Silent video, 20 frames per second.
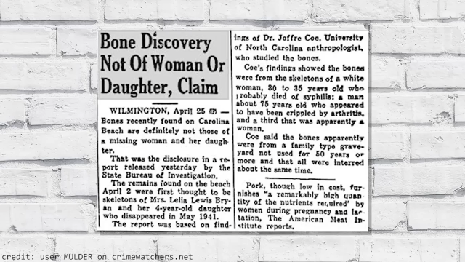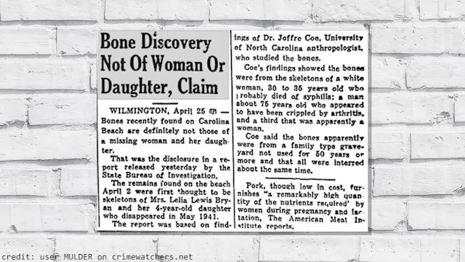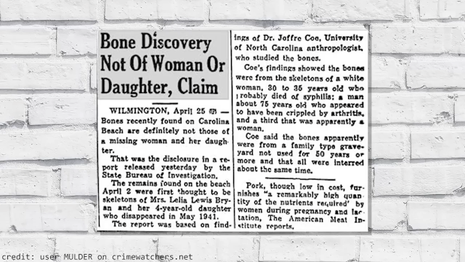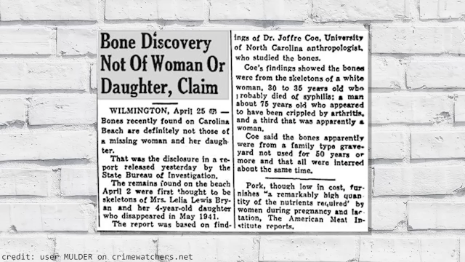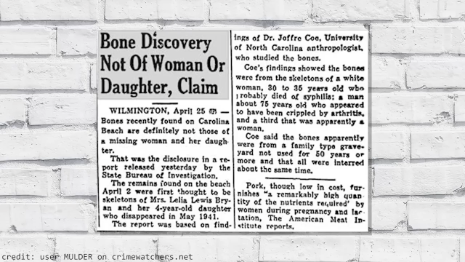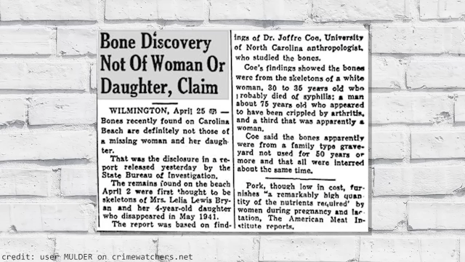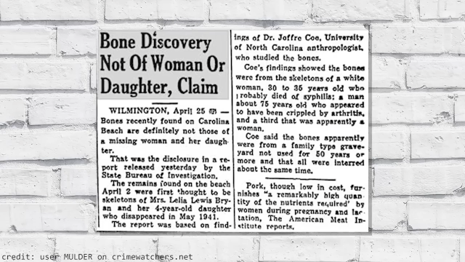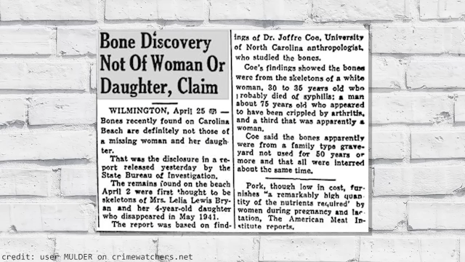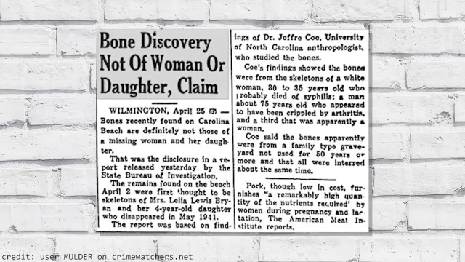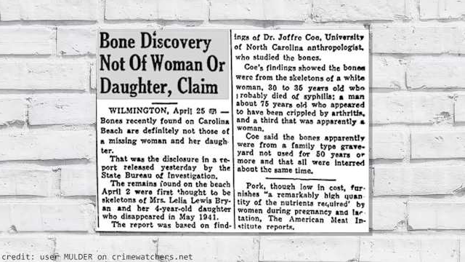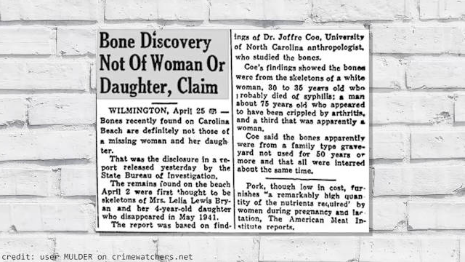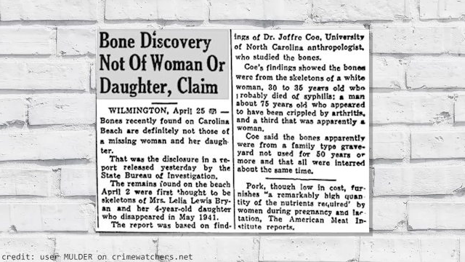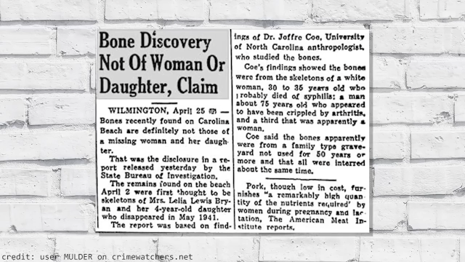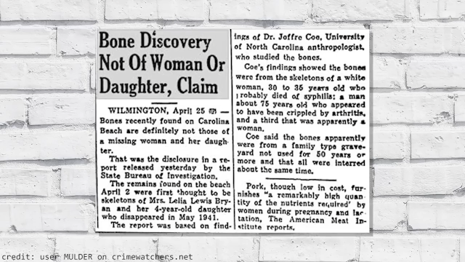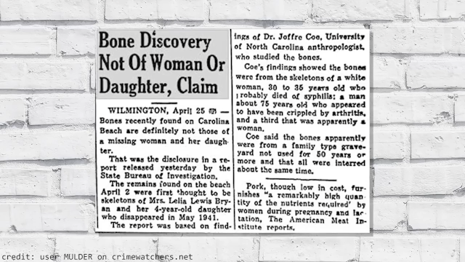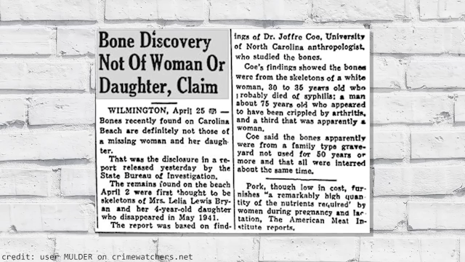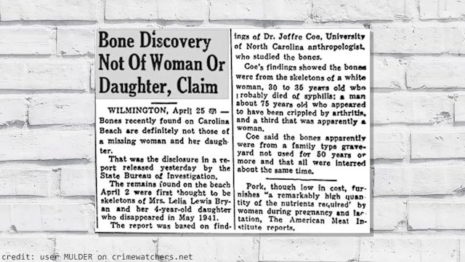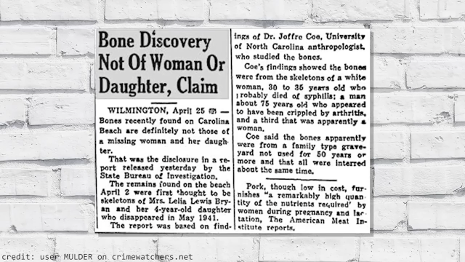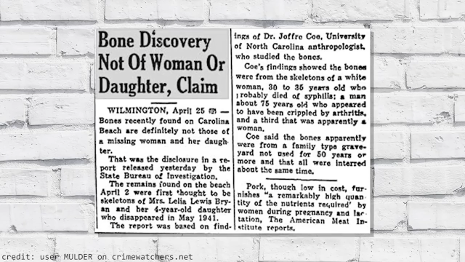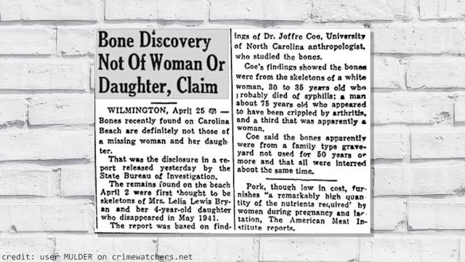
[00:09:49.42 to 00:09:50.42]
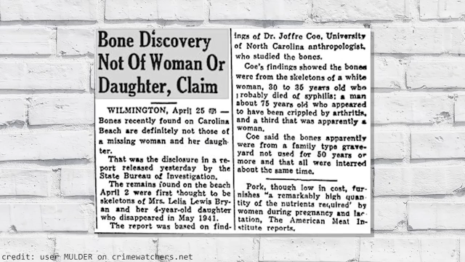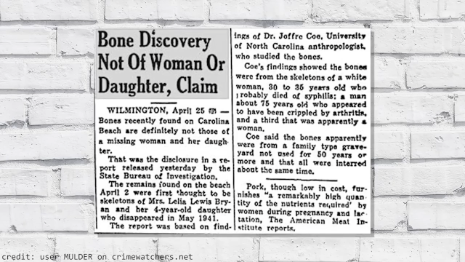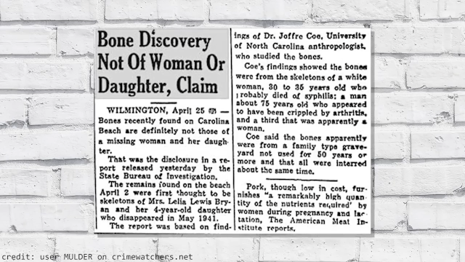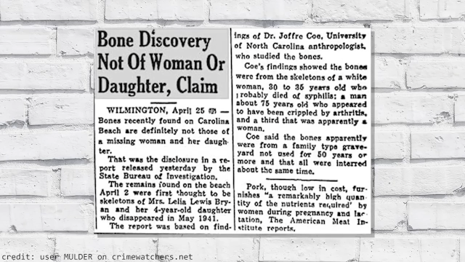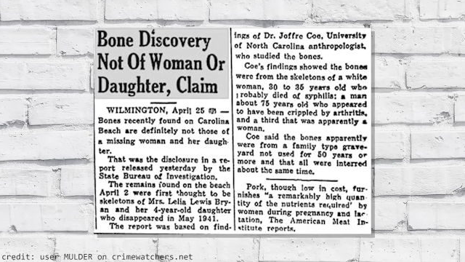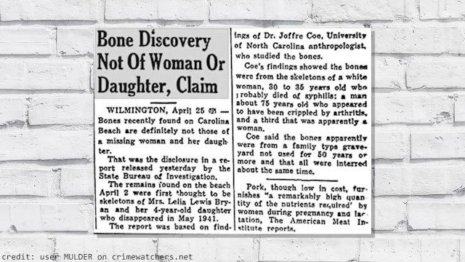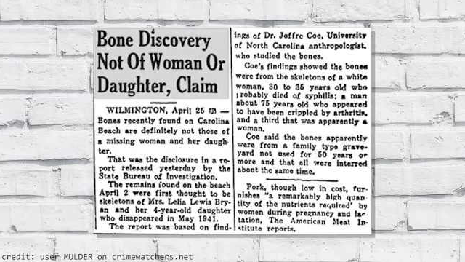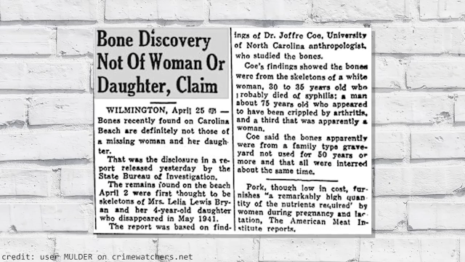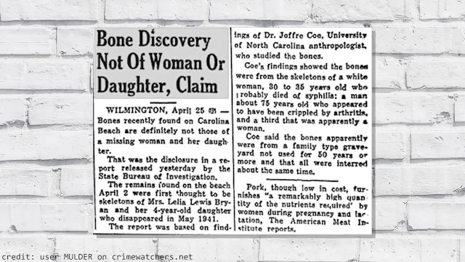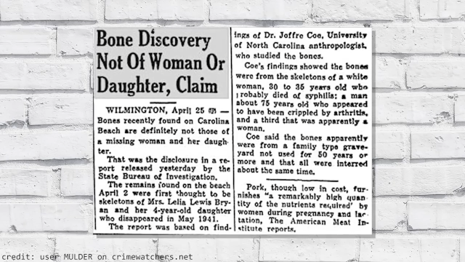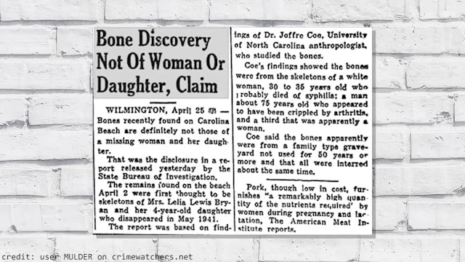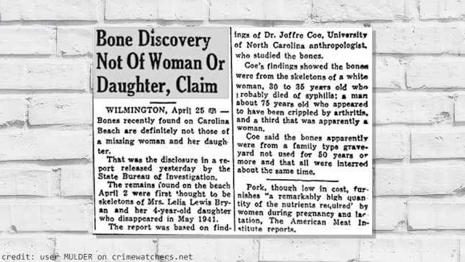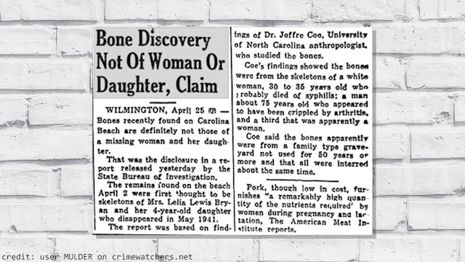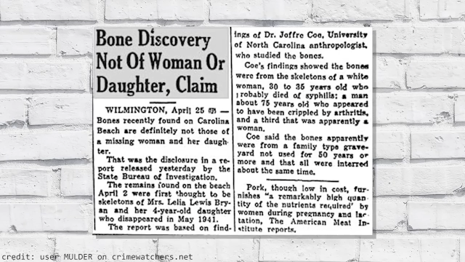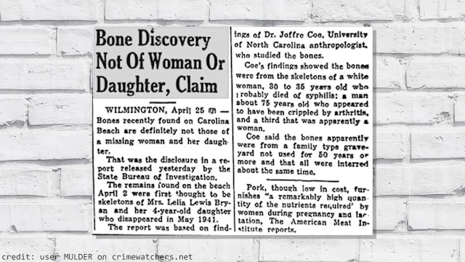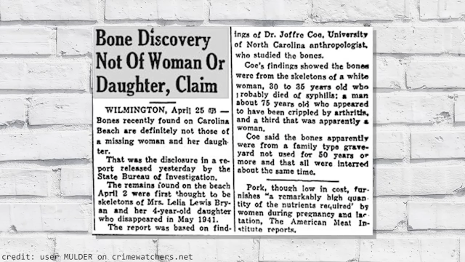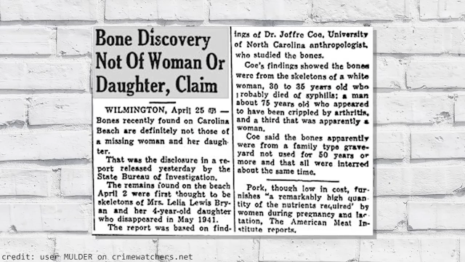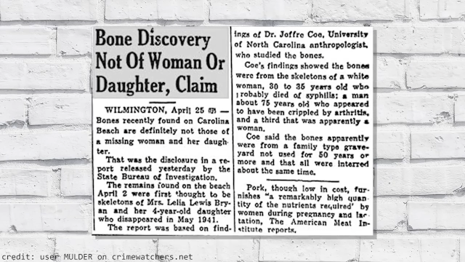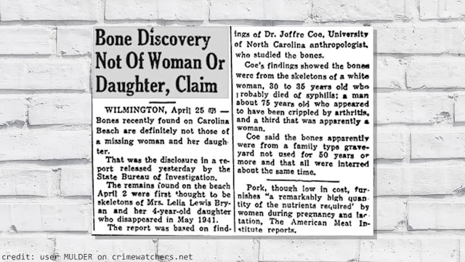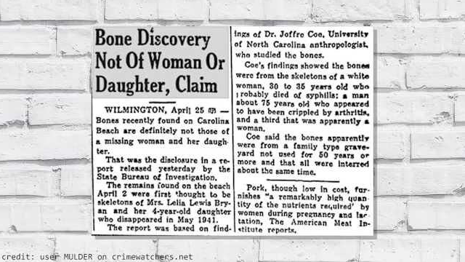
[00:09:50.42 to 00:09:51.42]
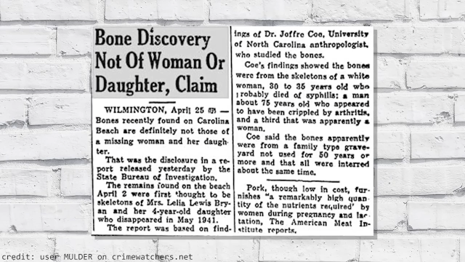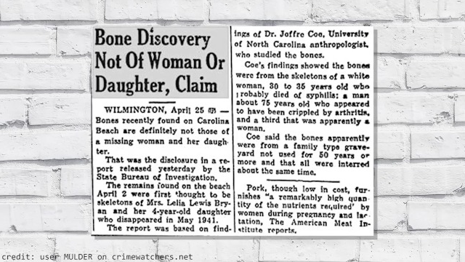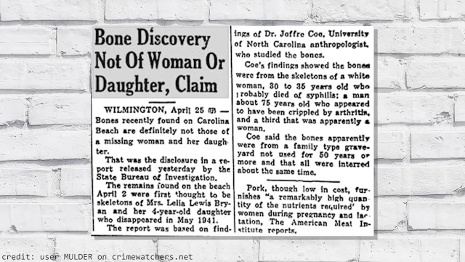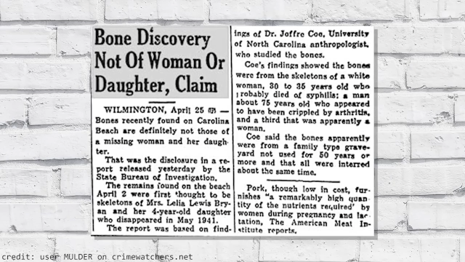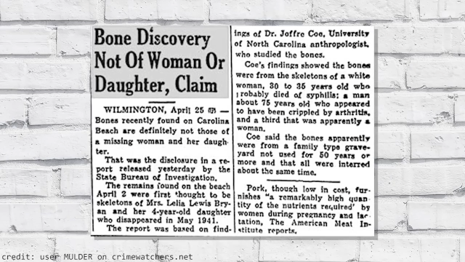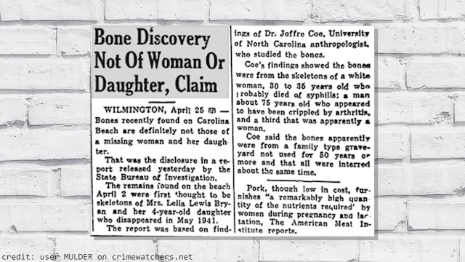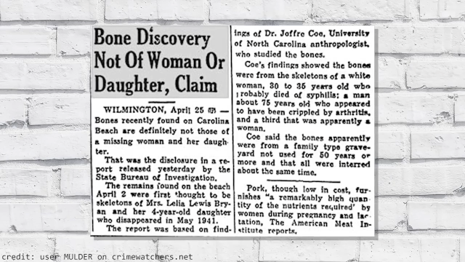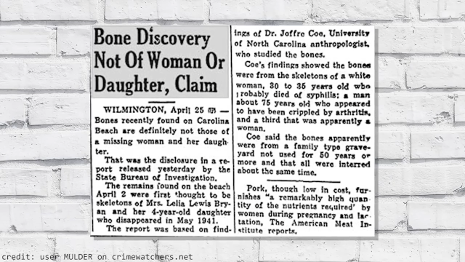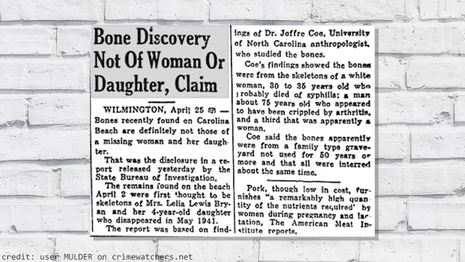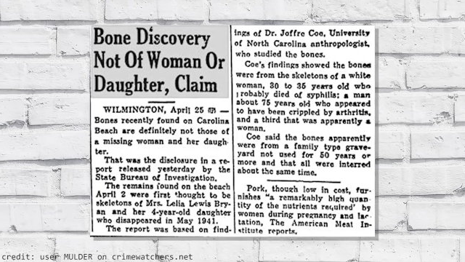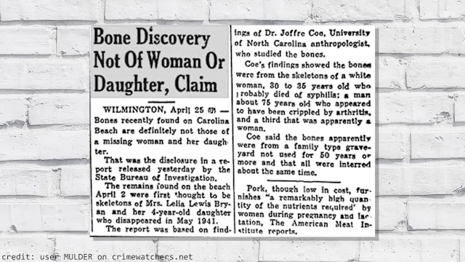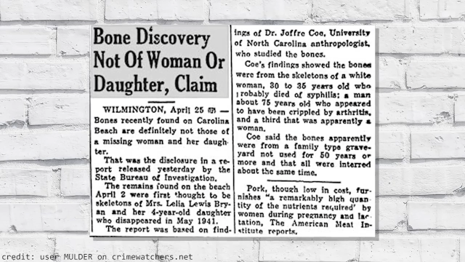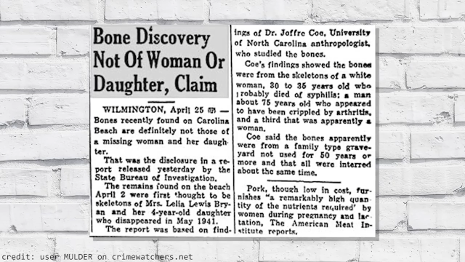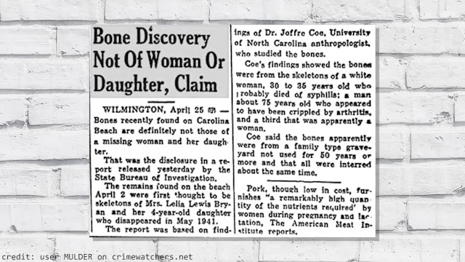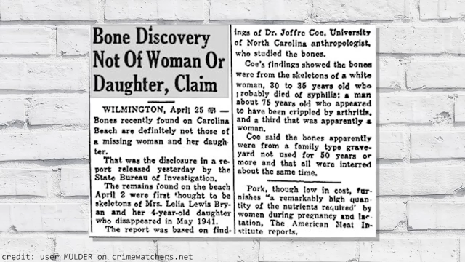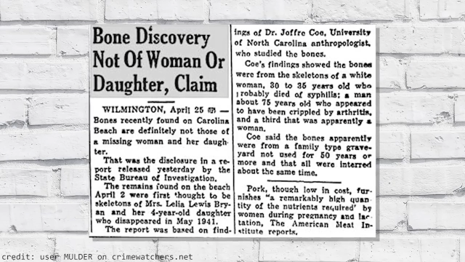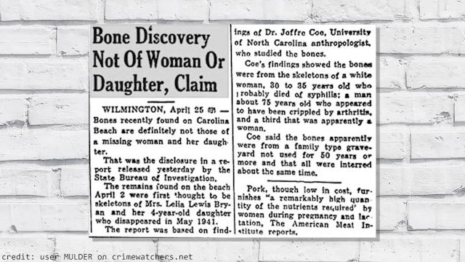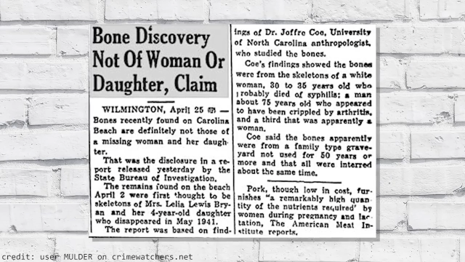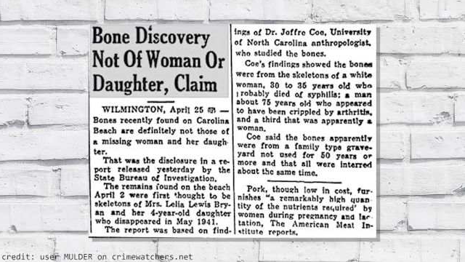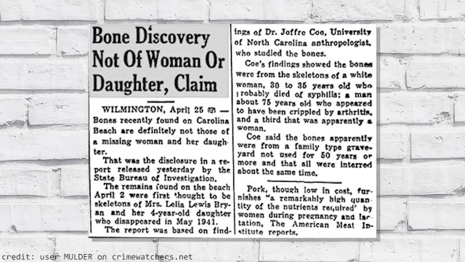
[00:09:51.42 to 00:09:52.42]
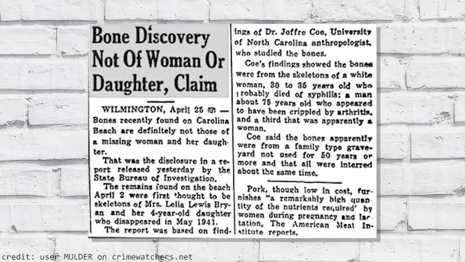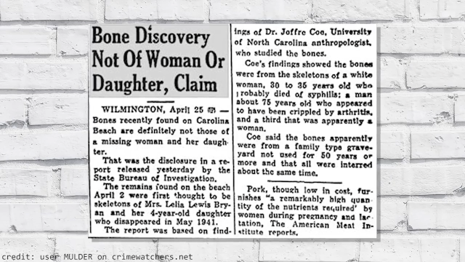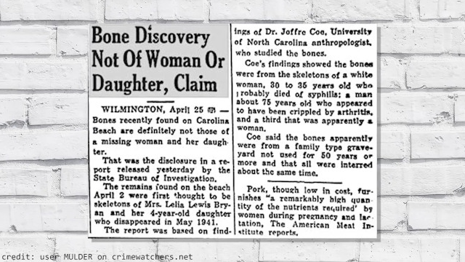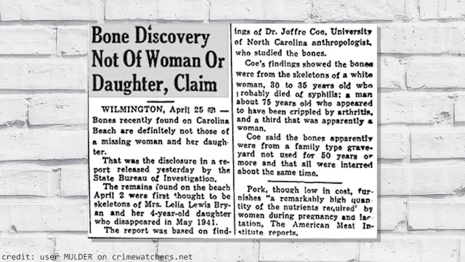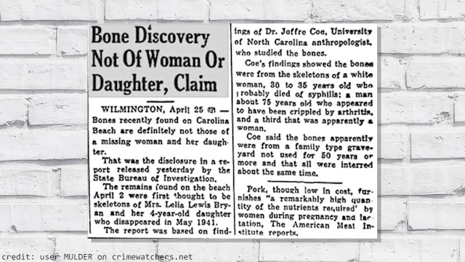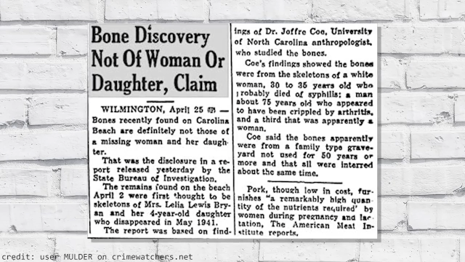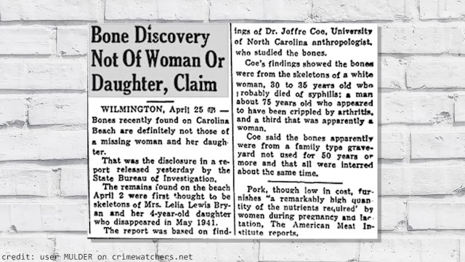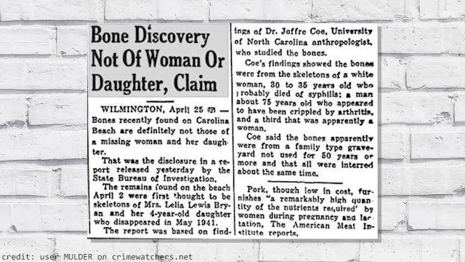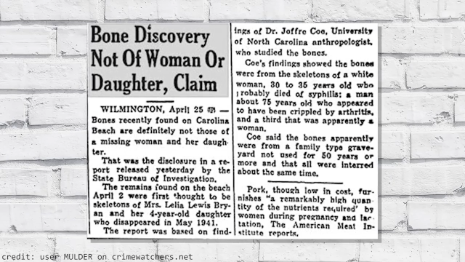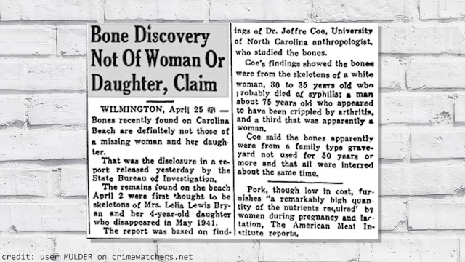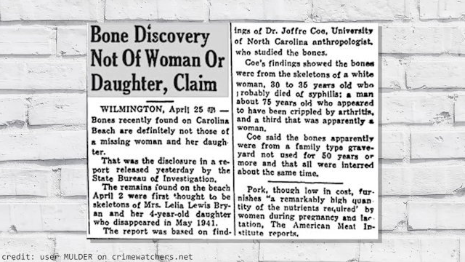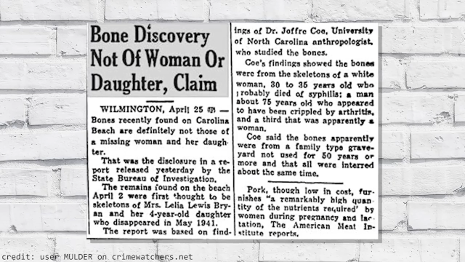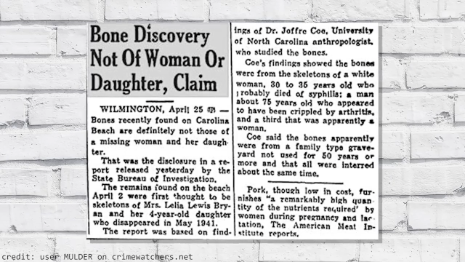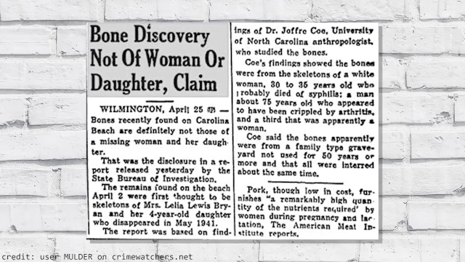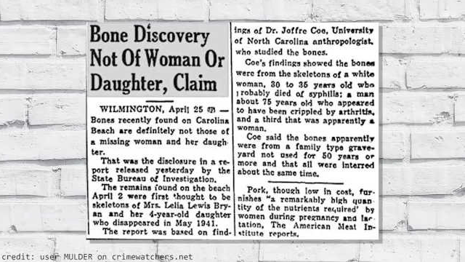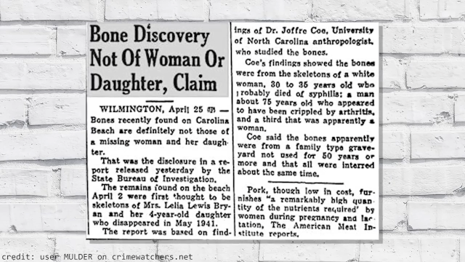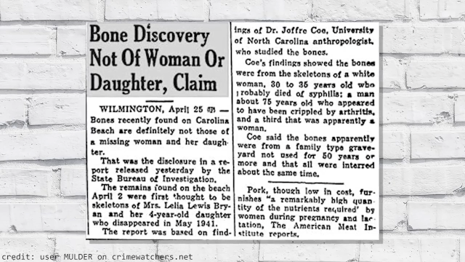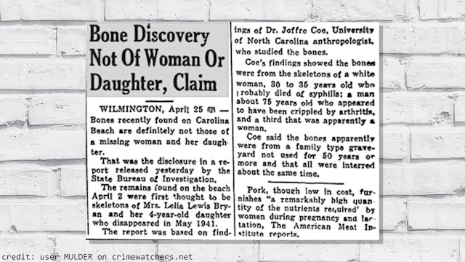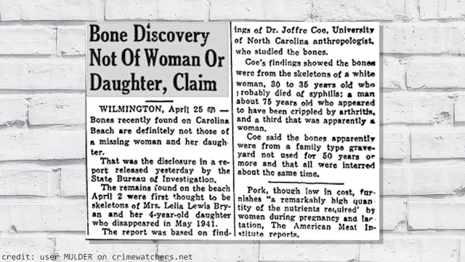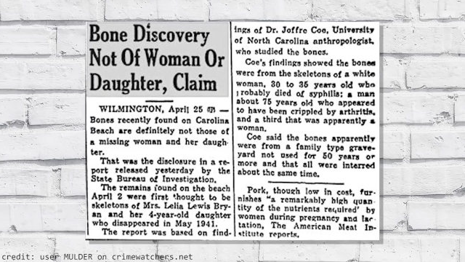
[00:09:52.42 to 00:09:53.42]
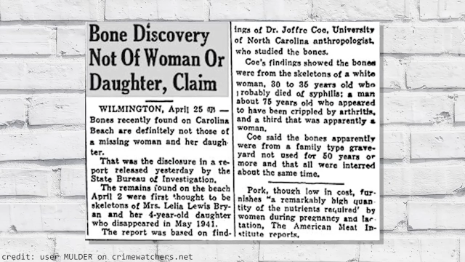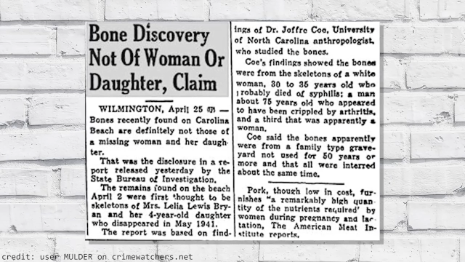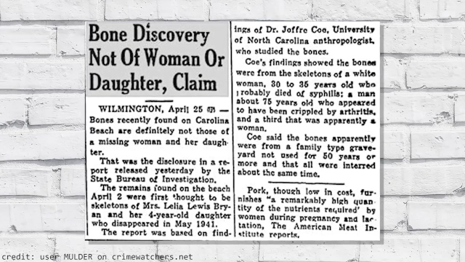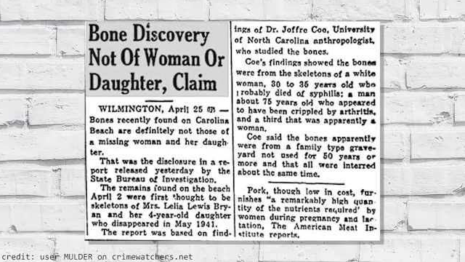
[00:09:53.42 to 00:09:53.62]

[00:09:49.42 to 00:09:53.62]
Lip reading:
No face is visible, so there are no lips to read.